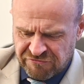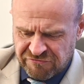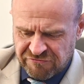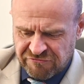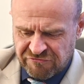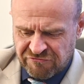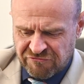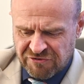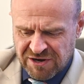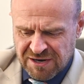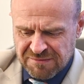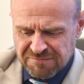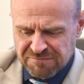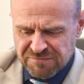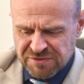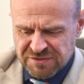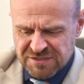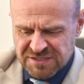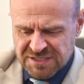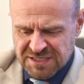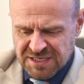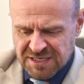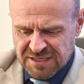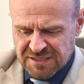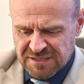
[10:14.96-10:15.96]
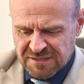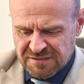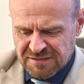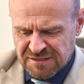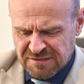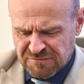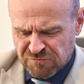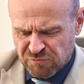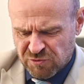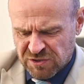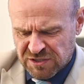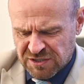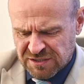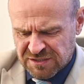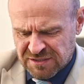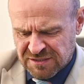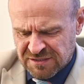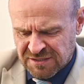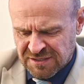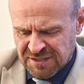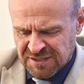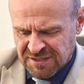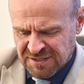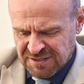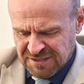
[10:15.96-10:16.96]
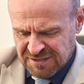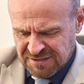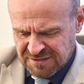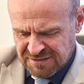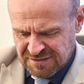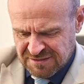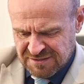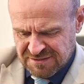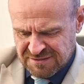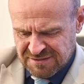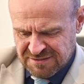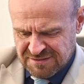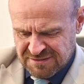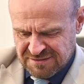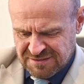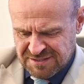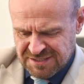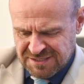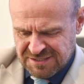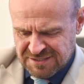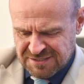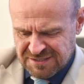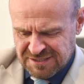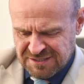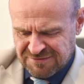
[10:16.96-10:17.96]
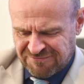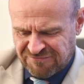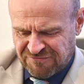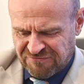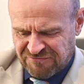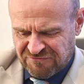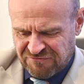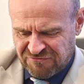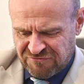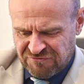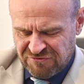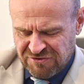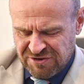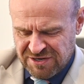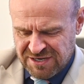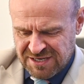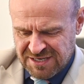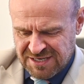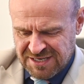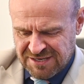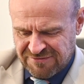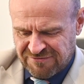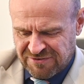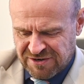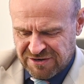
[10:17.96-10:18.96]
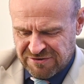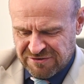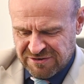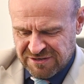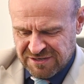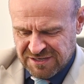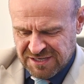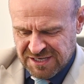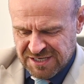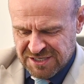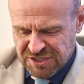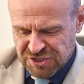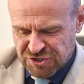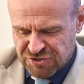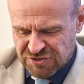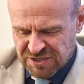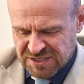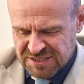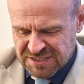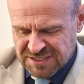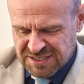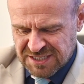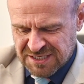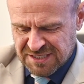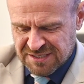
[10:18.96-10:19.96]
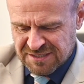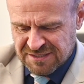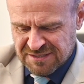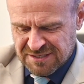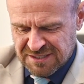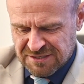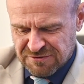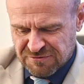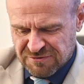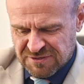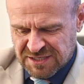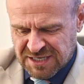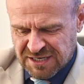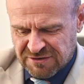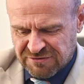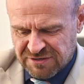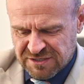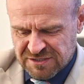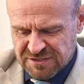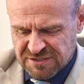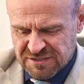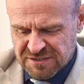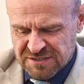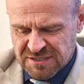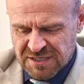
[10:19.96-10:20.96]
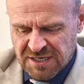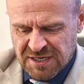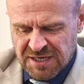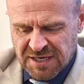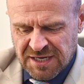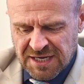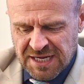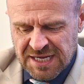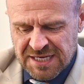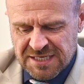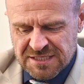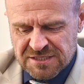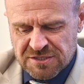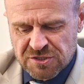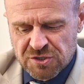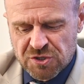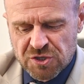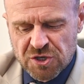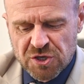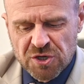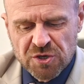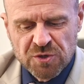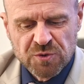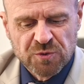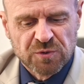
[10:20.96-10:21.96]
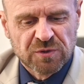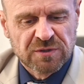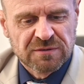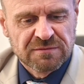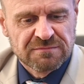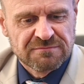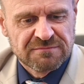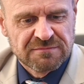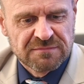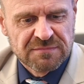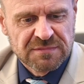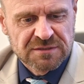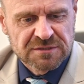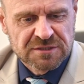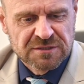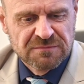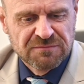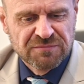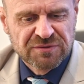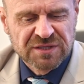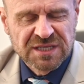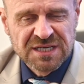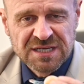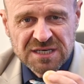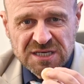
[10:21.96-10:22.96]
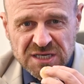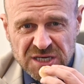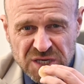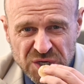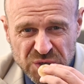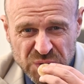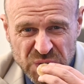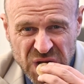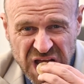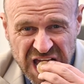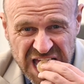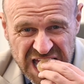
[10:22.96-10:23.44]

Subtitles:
rambutan, and then we're going to, these really very interesting little characters. It's new, something new.